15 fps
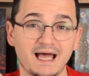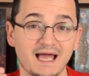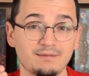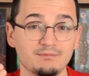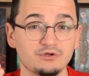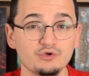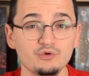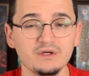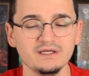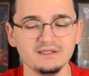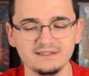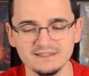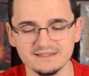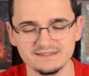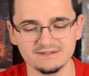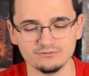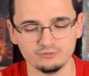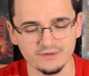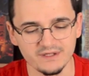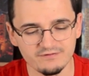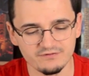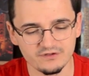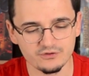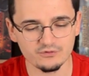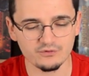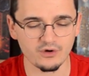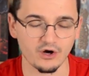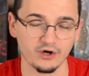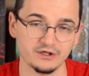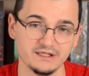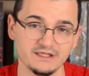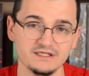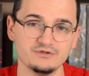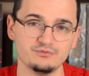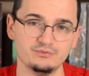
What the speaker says: I'm doing this review on his